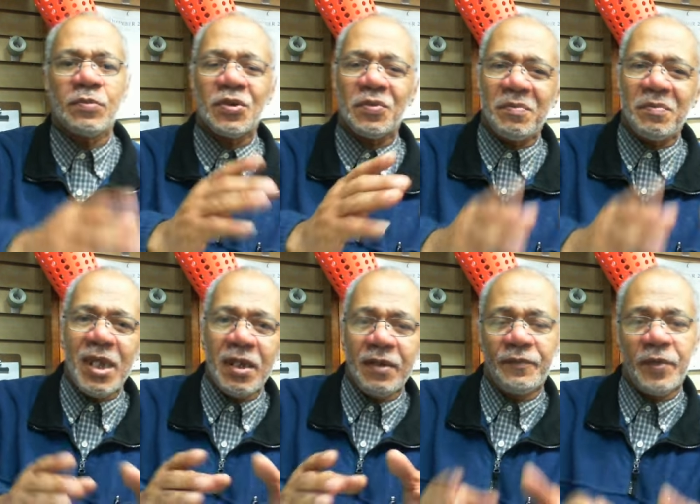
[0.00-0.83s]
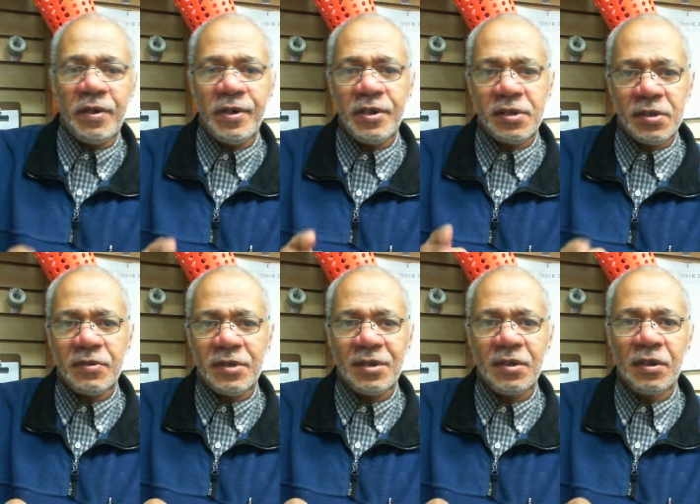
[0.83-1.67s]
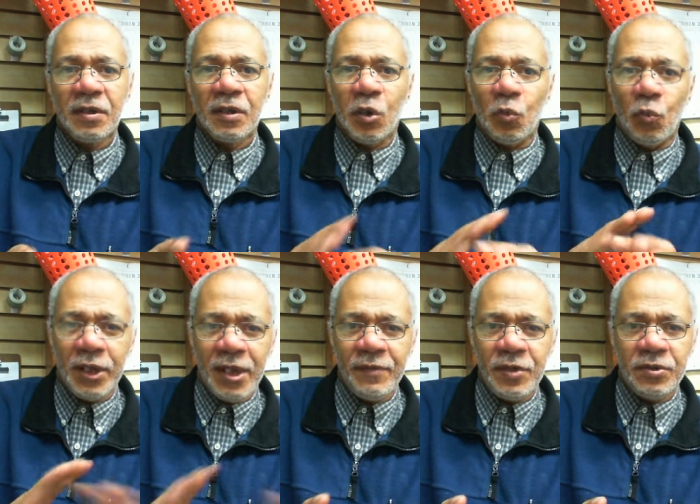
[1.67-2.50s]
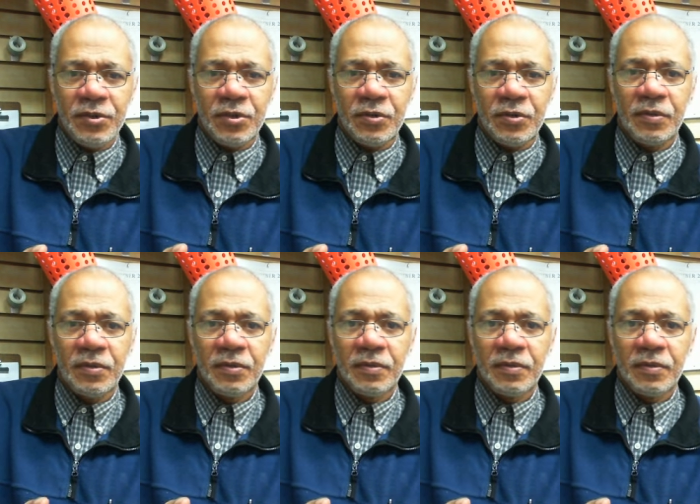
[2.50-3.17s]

So make very certain whatever you do